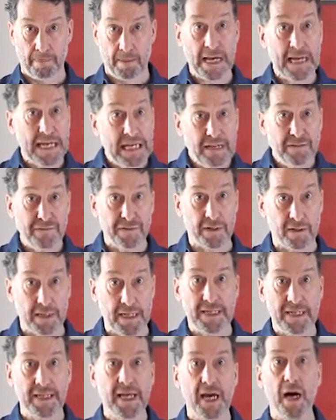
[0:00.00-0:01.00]
Even
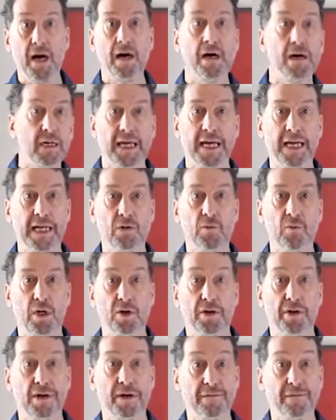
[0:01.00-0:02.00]
in the arcane
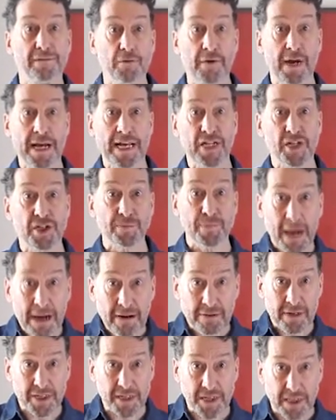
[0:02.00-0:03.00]
world of arranged
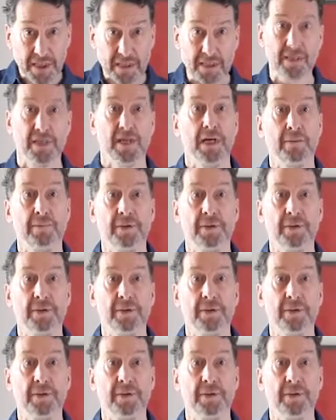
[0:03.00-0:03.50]
marriages,